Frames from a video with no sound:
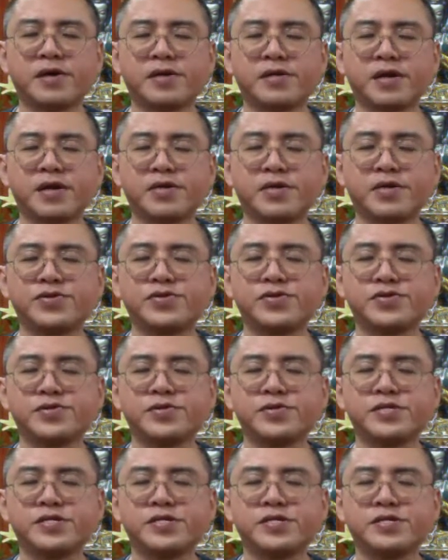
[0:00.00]

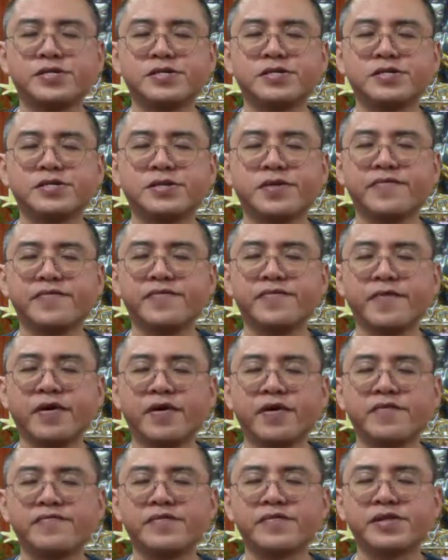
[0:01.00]
attention is
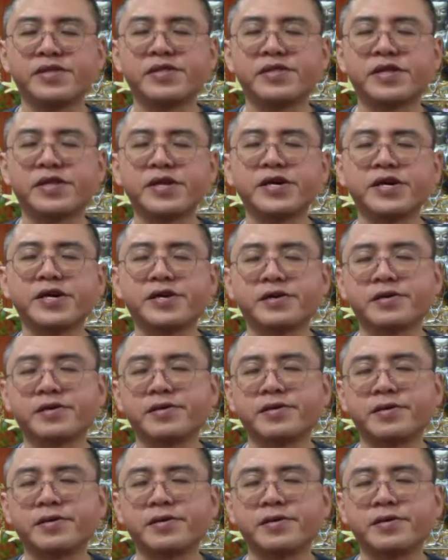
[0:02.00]
involved in thinking,